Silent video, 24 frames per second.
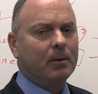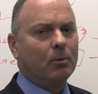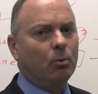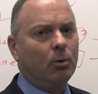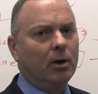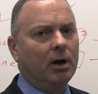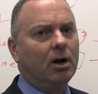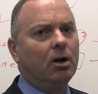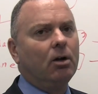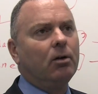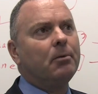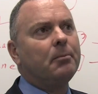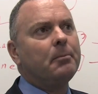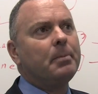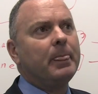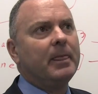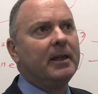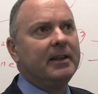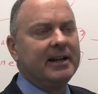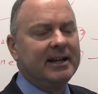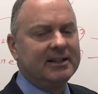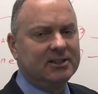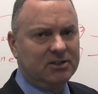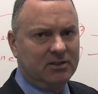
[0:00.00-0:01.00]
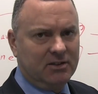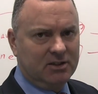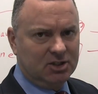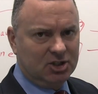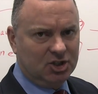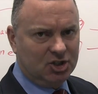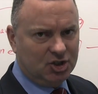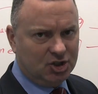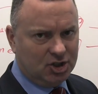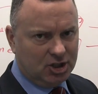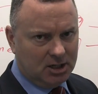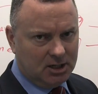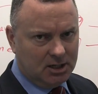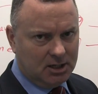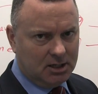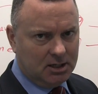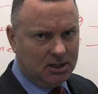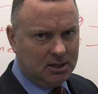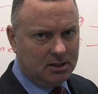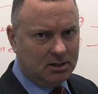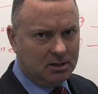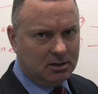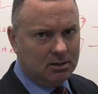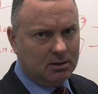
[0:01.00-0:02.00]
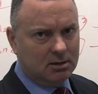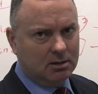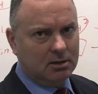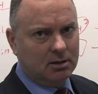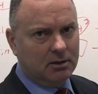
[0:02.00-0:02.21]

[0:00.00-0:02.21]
Well, that's the gene